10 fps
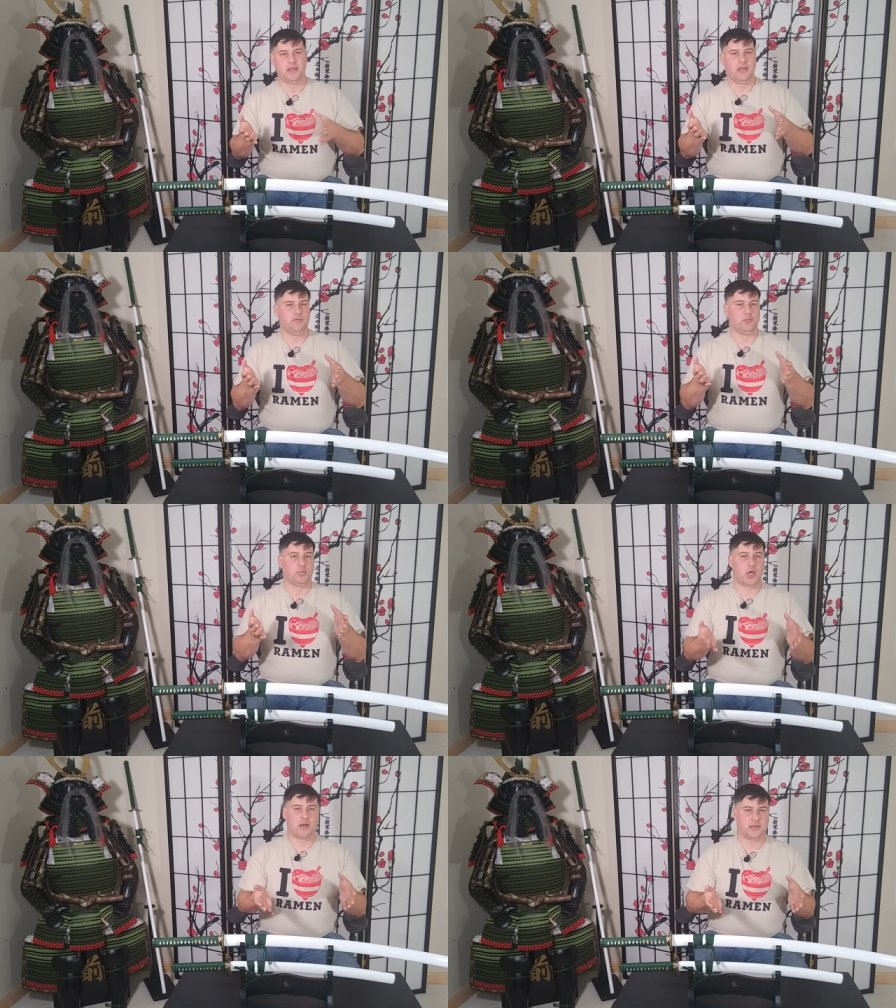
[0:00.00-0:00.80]
Even
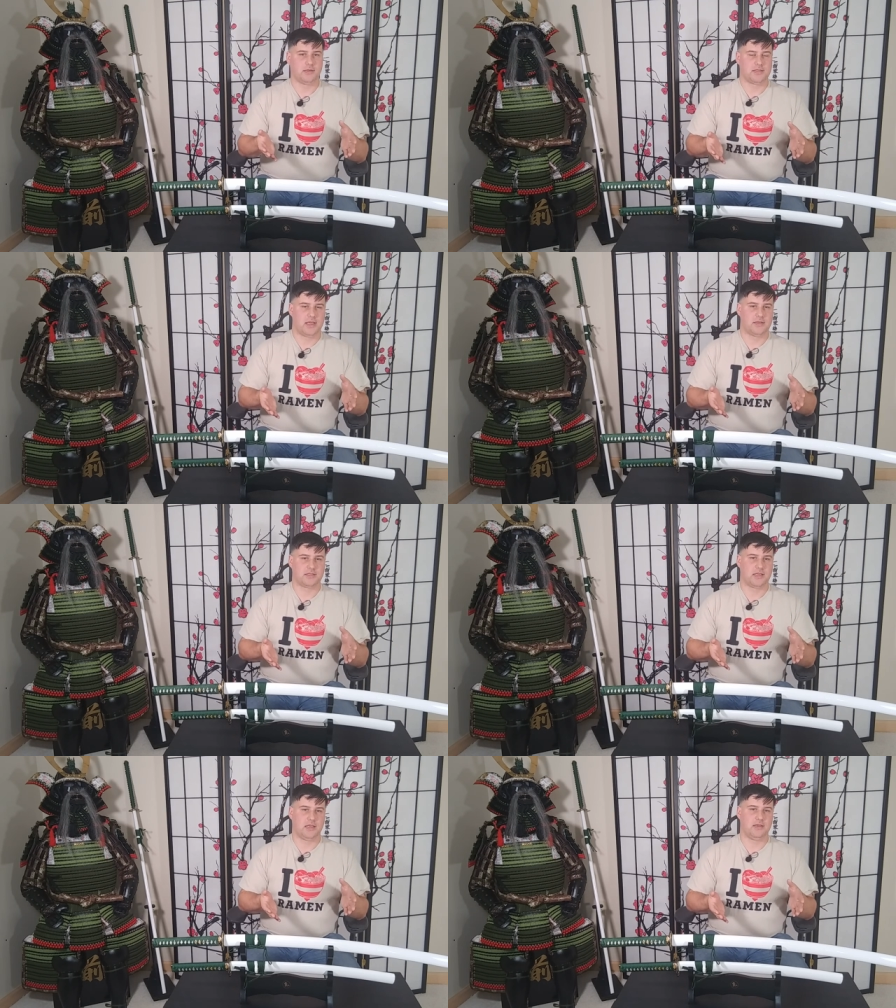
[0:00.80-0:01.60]
blocking takes
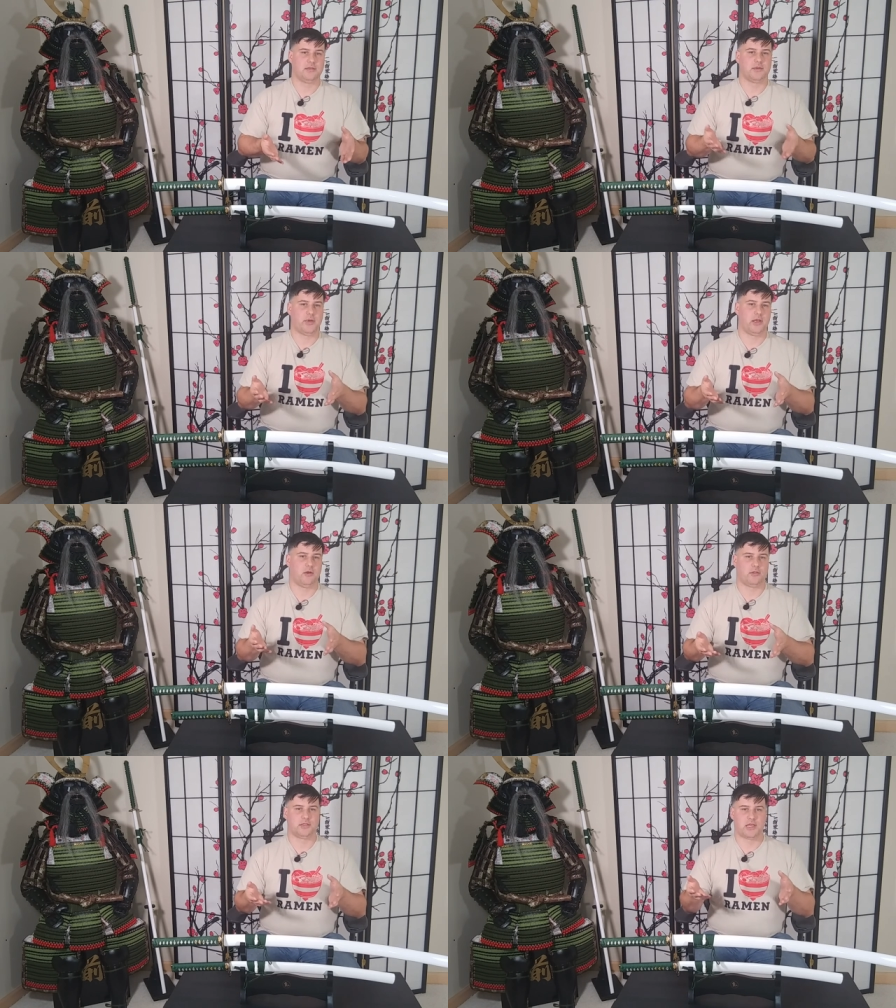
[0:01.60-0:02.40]
ki, depending
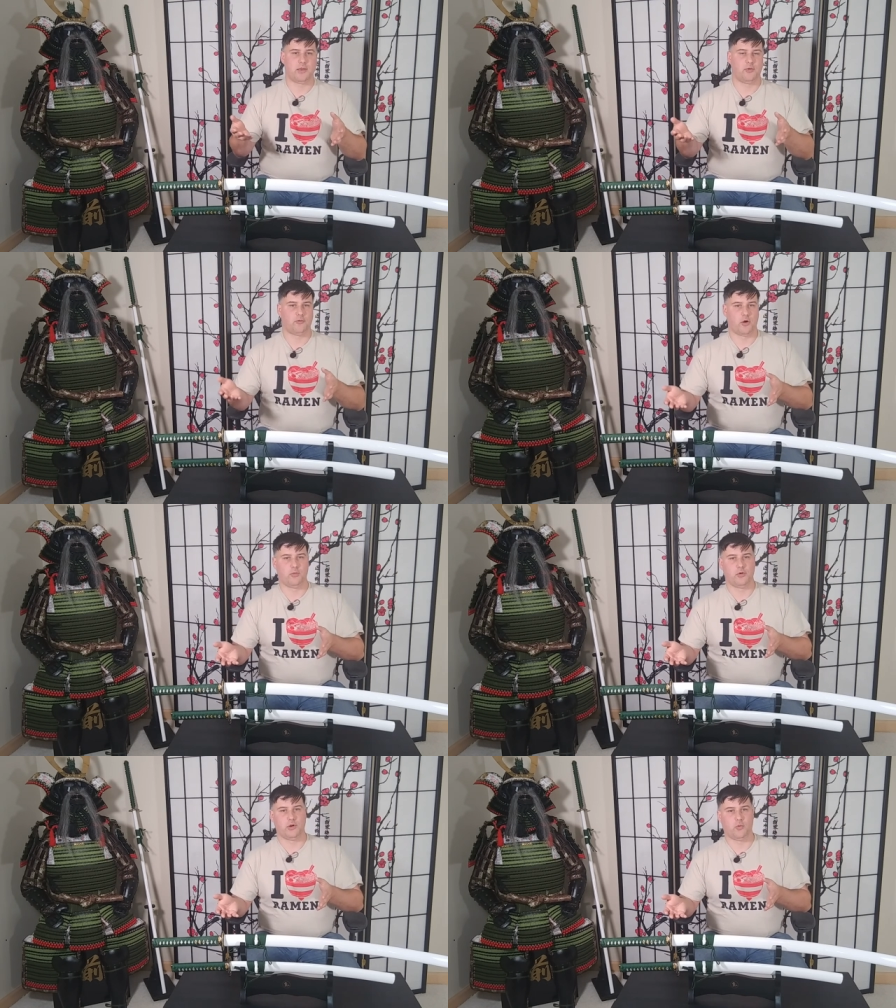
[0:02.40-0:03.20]
on the type of
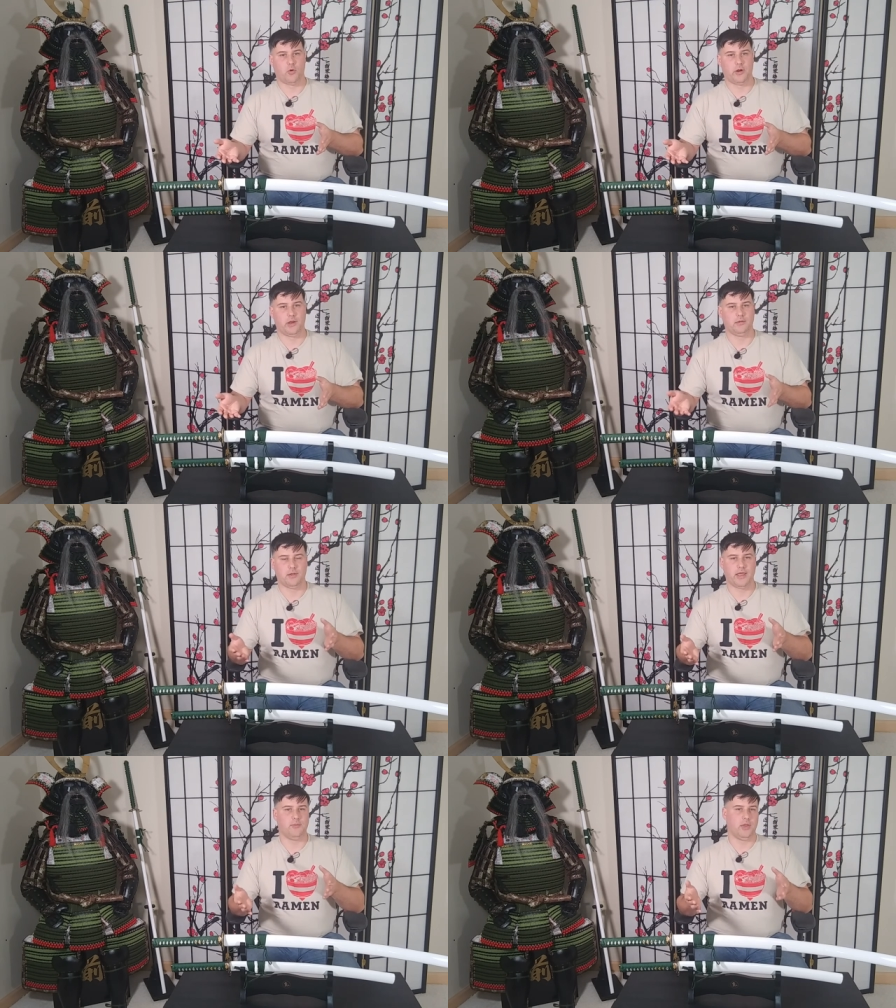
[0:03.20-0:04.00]
armor you're wearing,
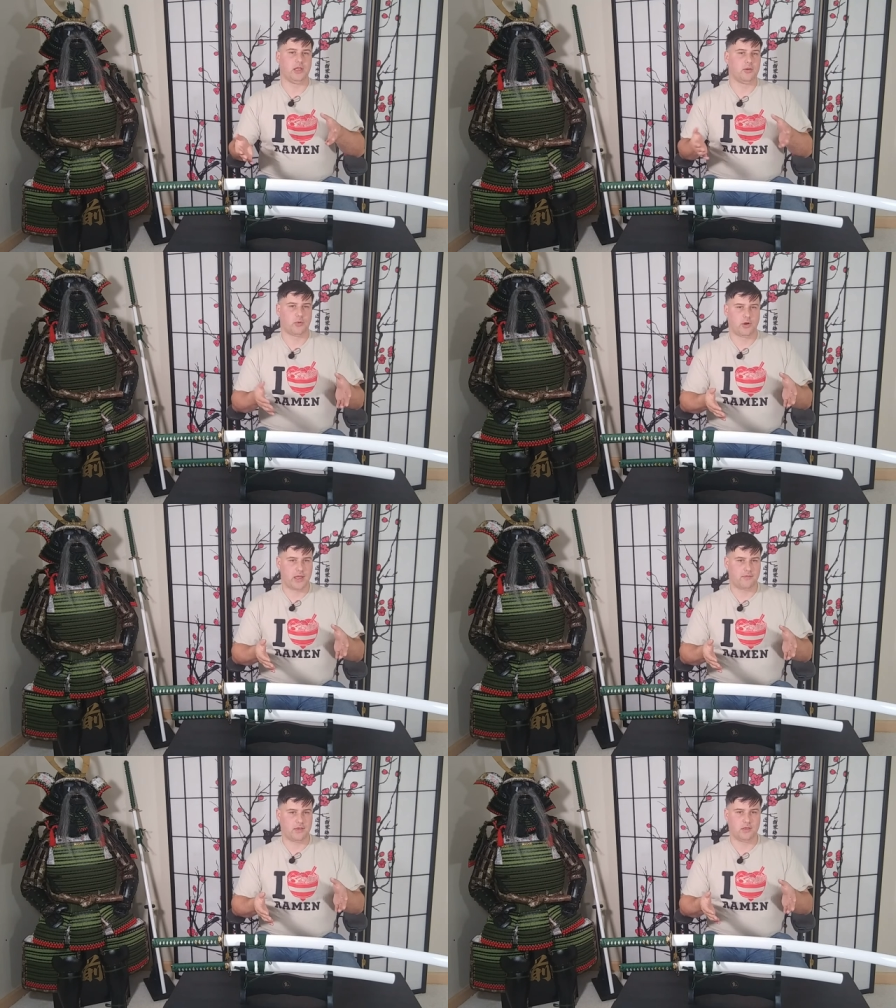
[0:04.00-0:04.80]
light, medium, or
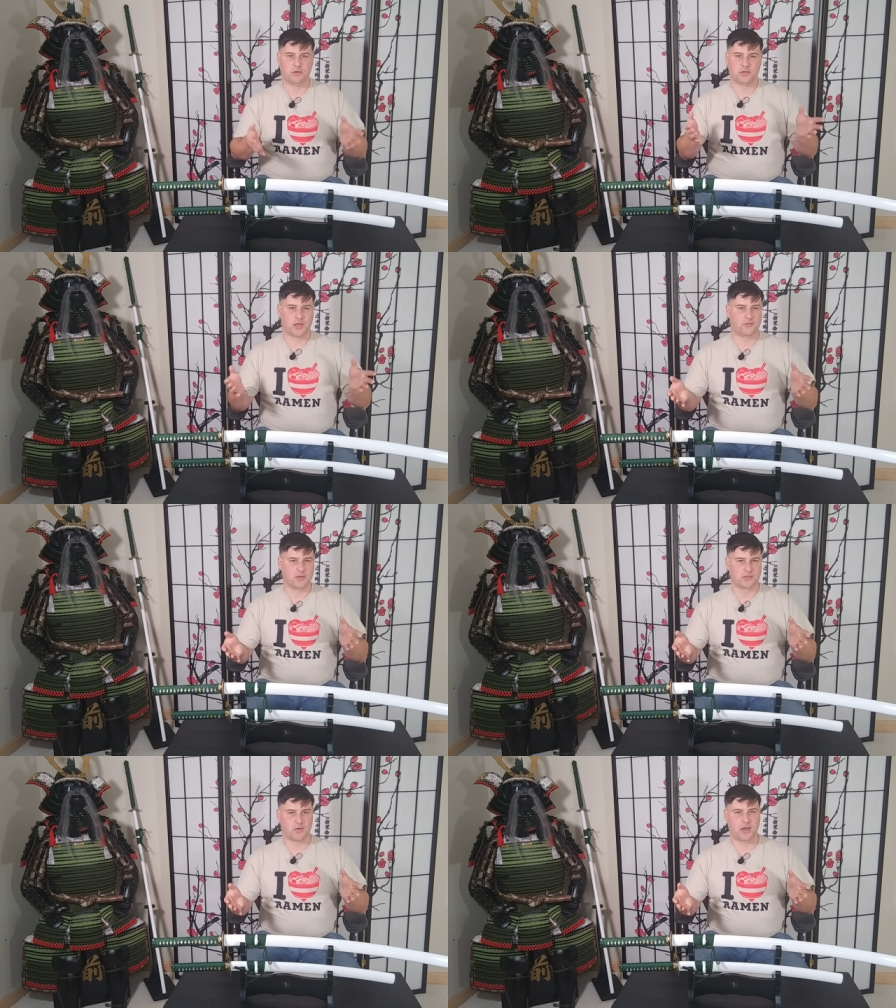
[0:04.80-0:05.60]
heavy, and your
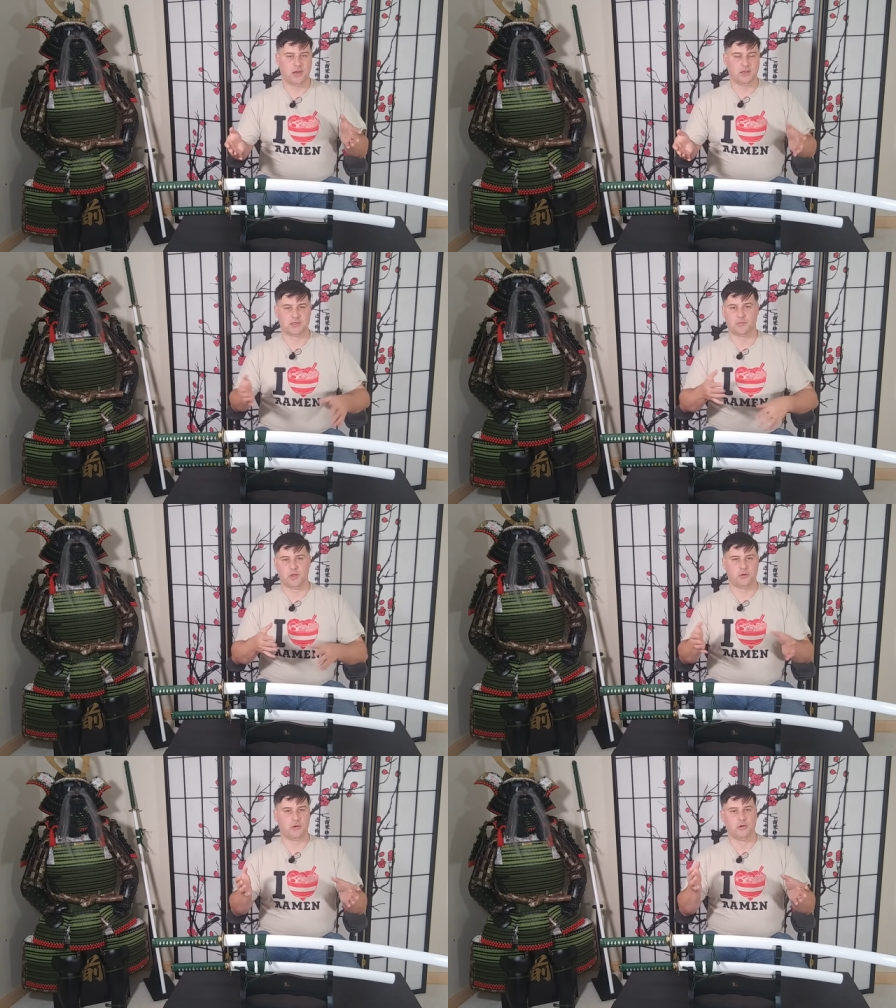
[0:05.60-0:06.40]
toughness rating and some
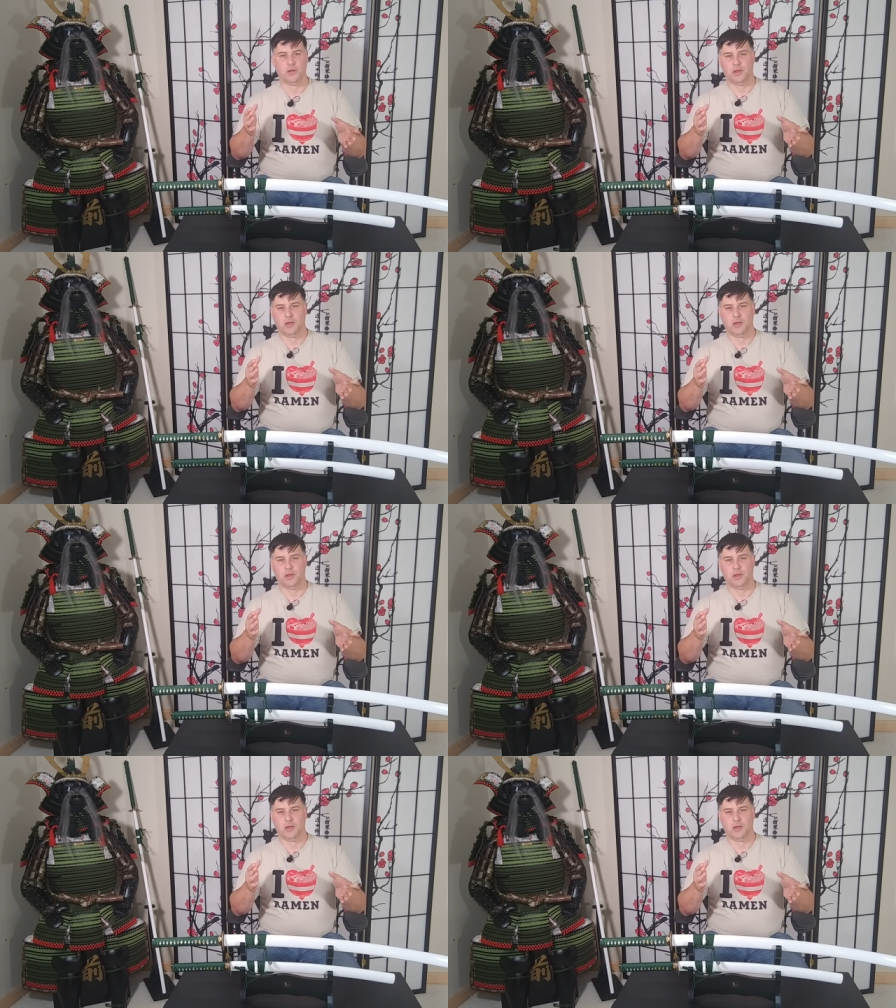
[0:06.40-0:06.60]
other